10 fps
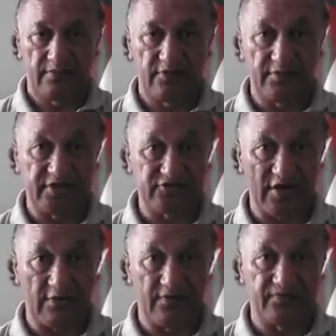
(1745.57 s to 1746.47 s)
You'll be
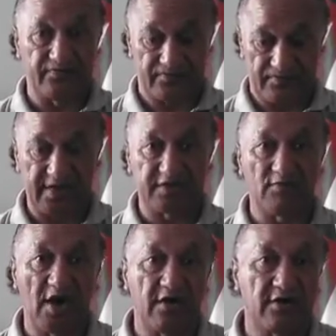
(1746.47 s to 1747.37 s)
struck off. That's
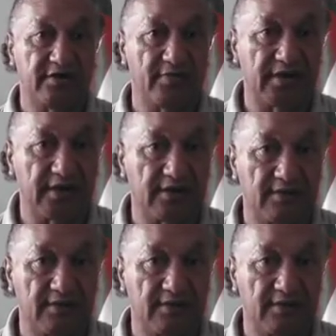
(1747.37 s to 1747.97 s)
my own opinion.